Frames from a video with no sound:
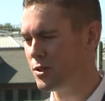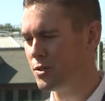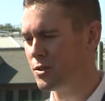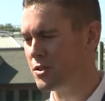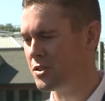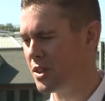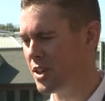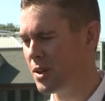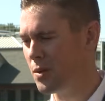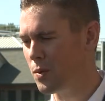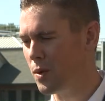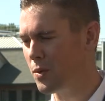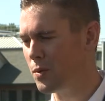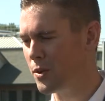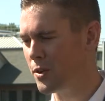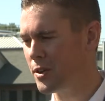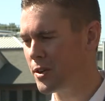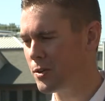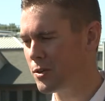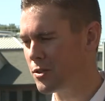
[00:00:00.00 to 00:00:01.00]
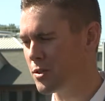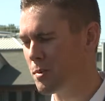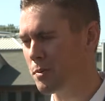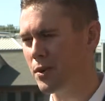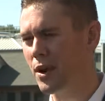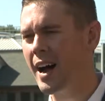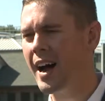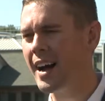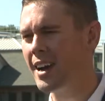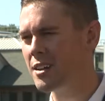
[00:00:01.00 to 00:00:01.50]
you see? What were you
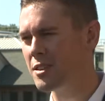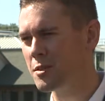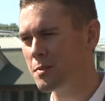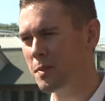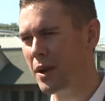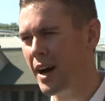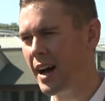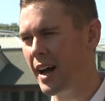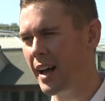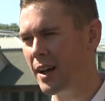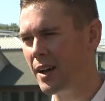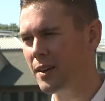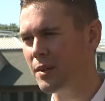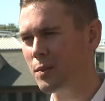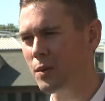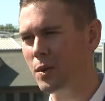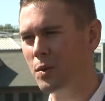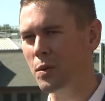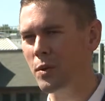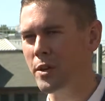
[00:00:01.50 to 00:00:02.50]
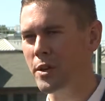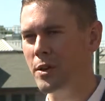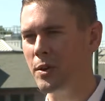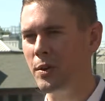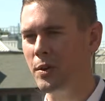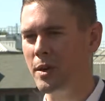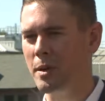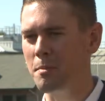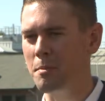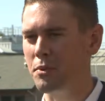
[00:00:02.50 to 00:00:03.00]
surprised by? What were
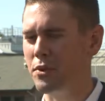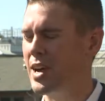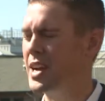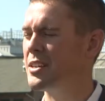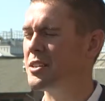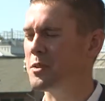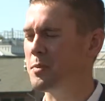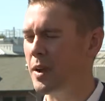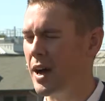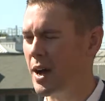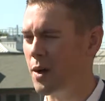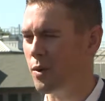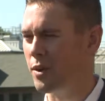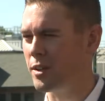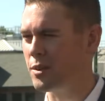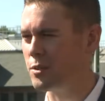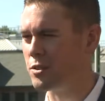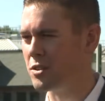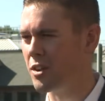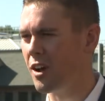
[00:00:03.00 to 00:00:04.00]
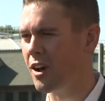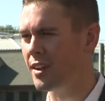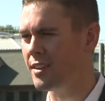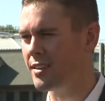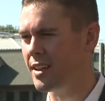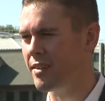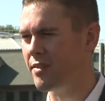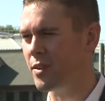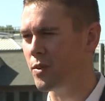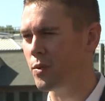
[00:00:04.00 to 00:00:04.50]
you impressed by when you saw
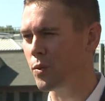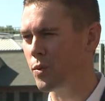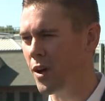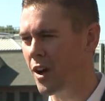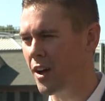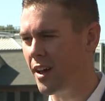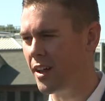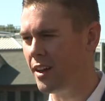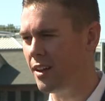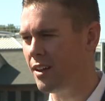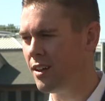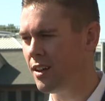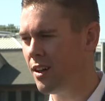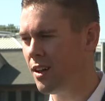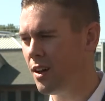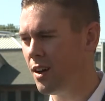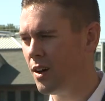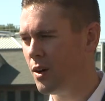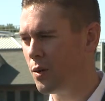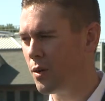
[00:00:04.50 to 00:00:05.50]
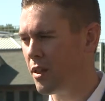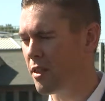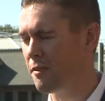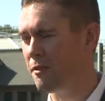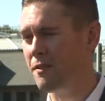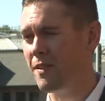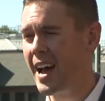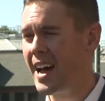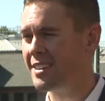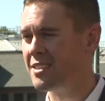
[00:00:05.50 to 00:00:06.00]
Devin run one of
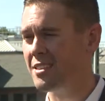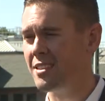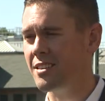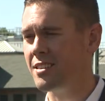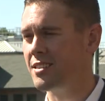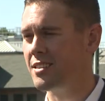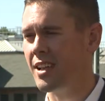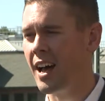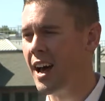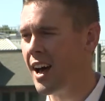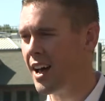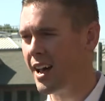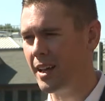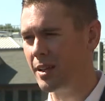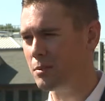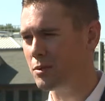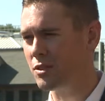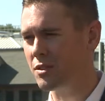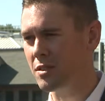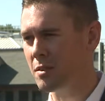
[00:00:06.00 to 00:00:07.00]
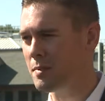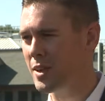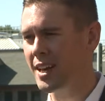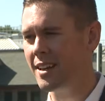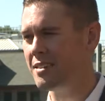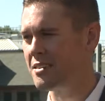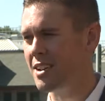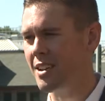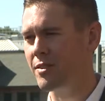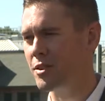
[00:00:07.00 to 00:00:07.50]
the fastest times the meet
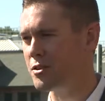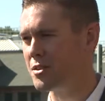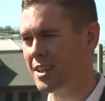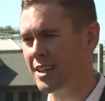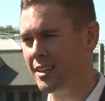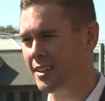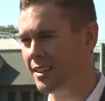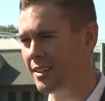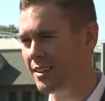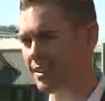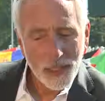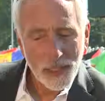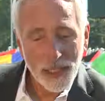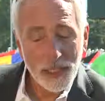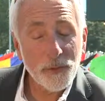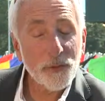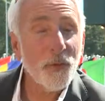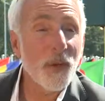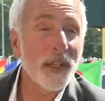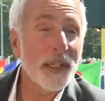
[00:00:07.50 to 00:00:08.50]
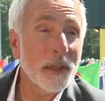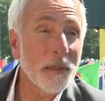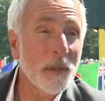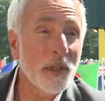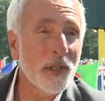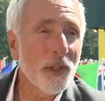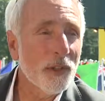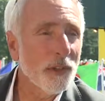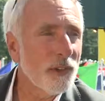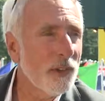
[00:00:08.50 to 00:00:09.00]
has ever seen. It's funny
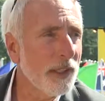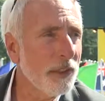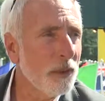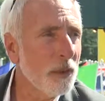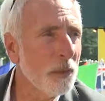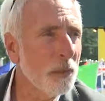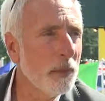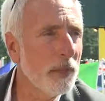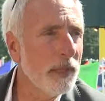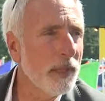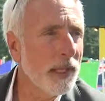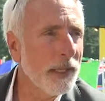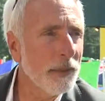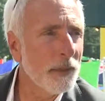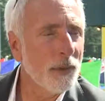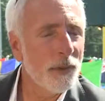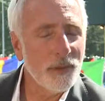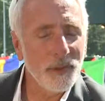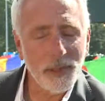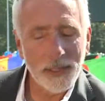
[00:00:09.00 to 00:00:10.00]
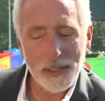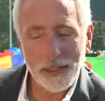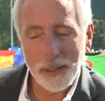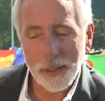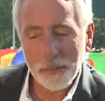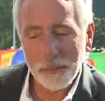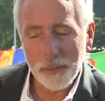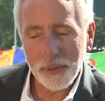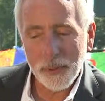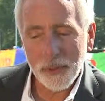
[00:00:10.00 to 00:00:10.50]
because that you bring that, that
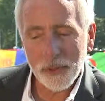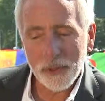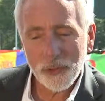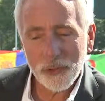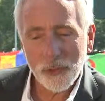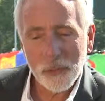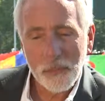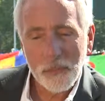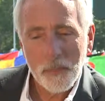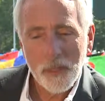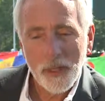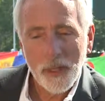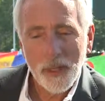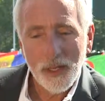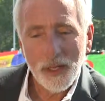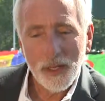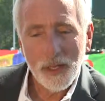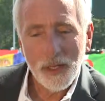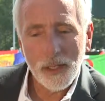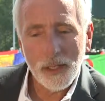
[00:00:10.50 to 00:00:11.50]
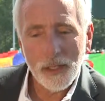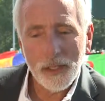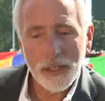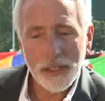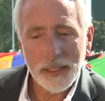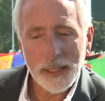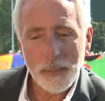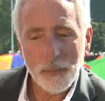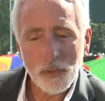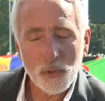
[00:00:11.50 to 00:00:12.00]
up because uh,
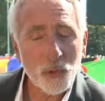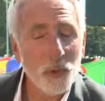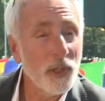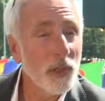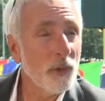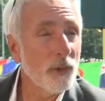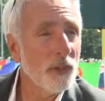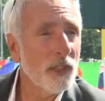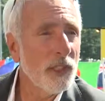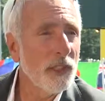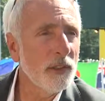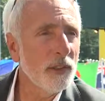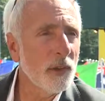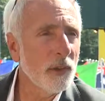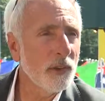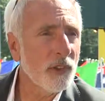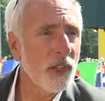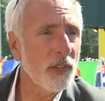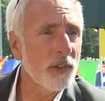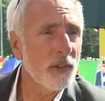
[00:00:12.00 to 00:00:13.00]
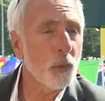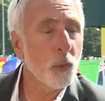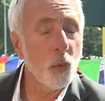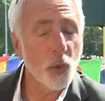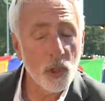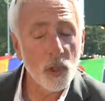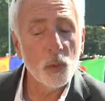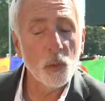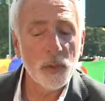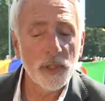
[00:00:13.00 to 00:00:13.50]
it was one of those things, you know, it's kind of a
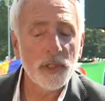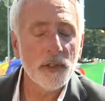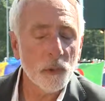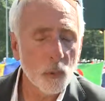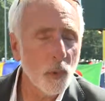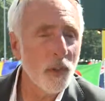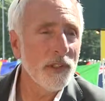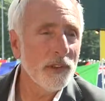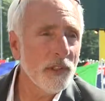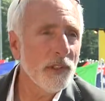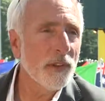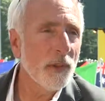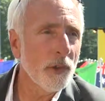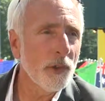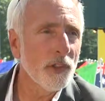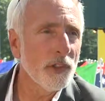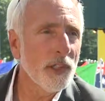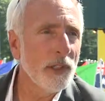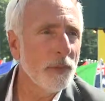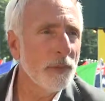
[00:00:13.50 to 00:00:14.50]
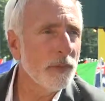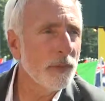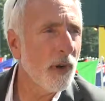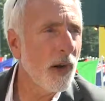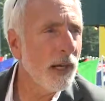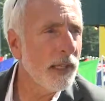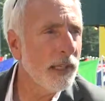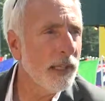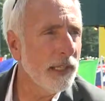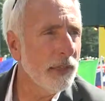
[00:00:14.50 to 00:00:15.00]
whirlwind. It's Wednesday, Thursday, and
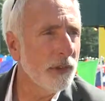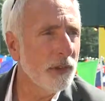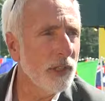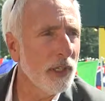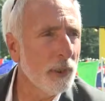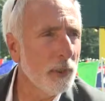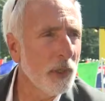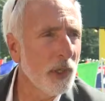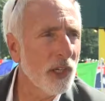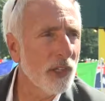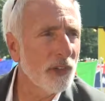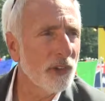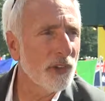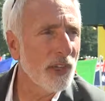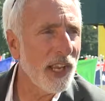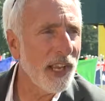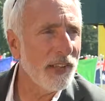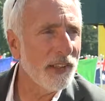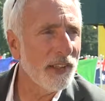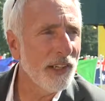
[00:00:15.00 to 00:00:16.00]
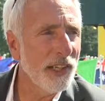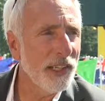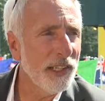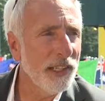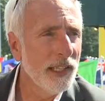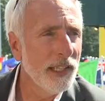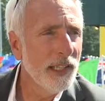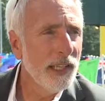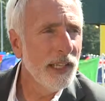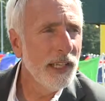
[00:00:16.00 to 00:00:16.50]
Fridays, and here we are Saturday.
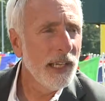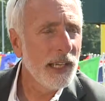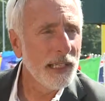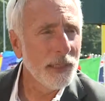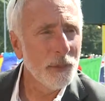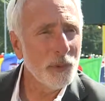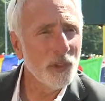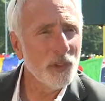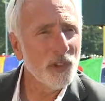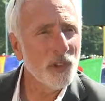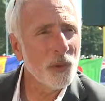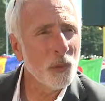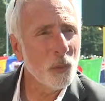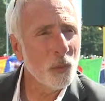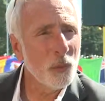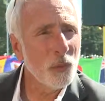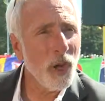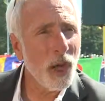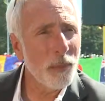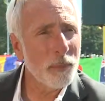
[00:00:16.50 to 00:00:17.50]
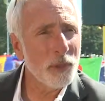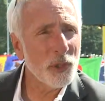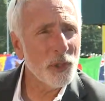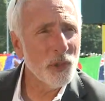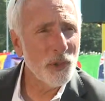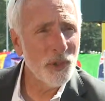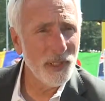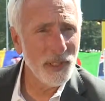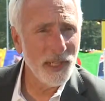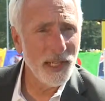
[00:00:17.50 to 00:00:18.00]
And it was the
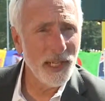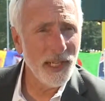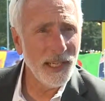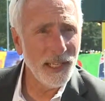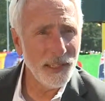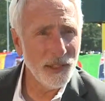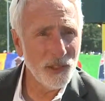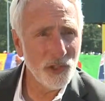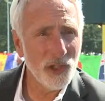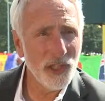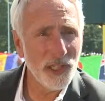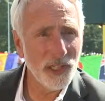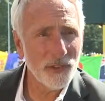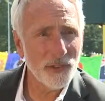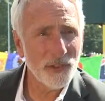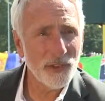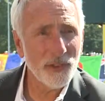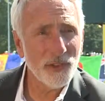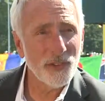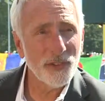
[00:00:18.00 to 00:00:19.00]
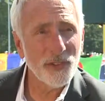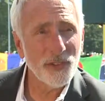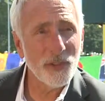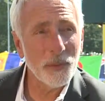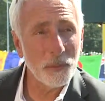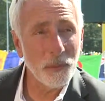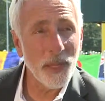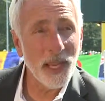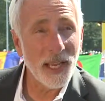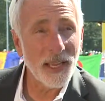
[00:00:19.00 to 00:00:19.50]
opportunity I had the chance to
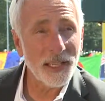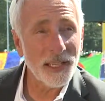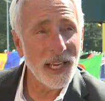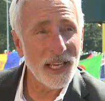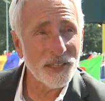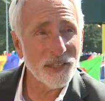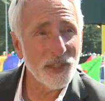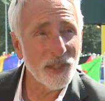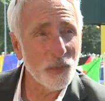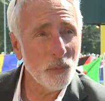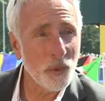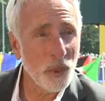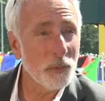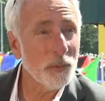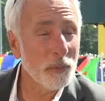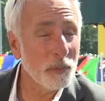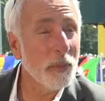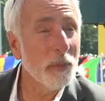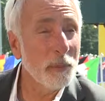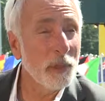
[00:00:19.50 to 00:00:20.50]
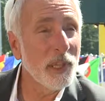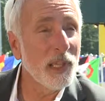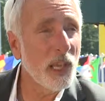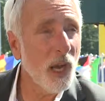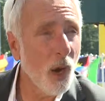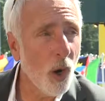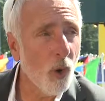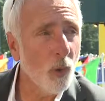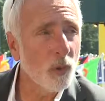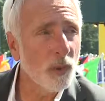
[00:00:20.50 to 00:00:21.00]
sit back and actually, that was maybe the
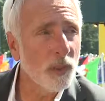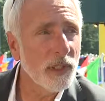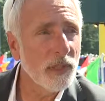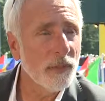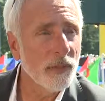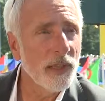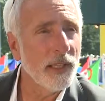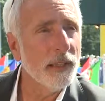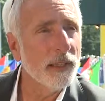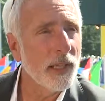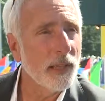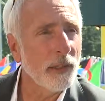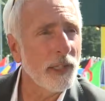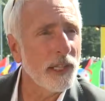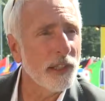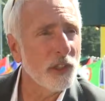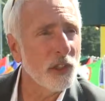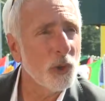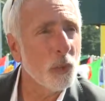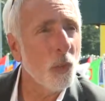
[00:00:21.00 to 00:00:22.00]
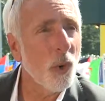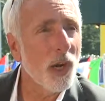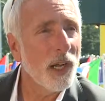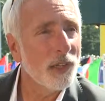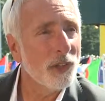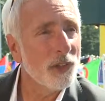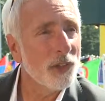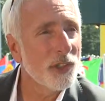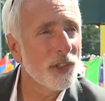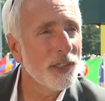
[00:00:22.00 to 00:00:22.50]
only event I actually
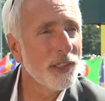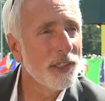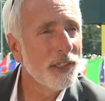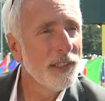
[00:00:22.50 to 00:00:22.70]
watched